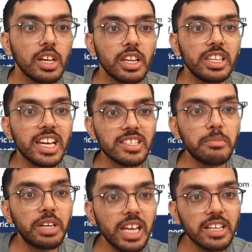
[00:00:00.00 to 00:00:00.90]
The
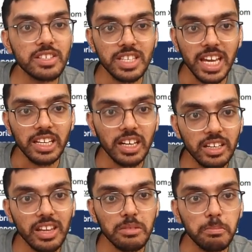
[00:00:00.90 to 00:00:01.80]
SMT has stated
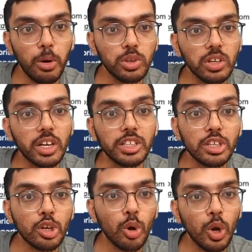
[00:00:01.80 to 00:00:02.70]
that both
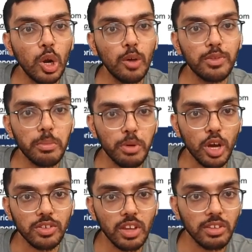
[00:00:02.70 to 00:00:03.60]
control of the
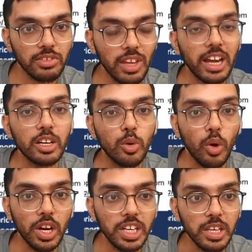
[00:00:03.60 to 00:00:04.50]
process and
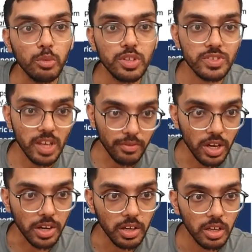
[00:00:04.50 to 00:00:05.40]
quality would
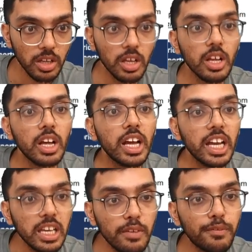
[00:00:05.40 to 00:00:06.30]
suffer
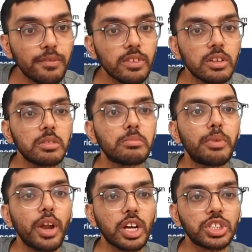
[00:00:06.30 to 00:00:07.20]
if
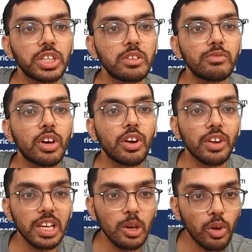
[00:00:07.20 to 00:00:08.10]
production were
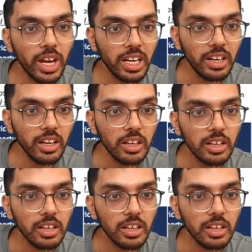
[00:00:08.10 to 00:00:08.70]
relocated,